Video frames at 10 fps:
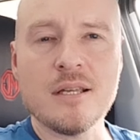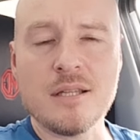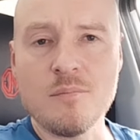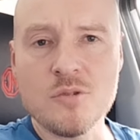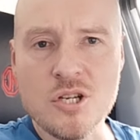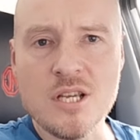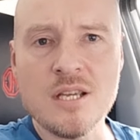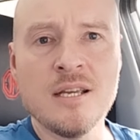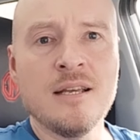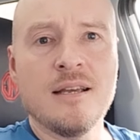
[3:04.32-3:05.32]
that
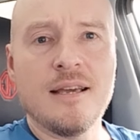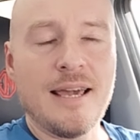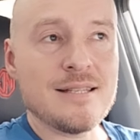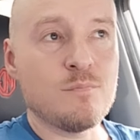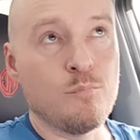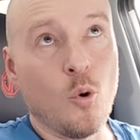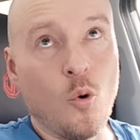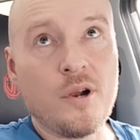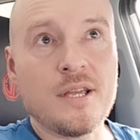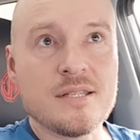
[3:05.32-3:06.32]
MG, as
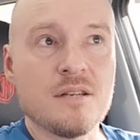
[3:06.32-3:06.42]
boring as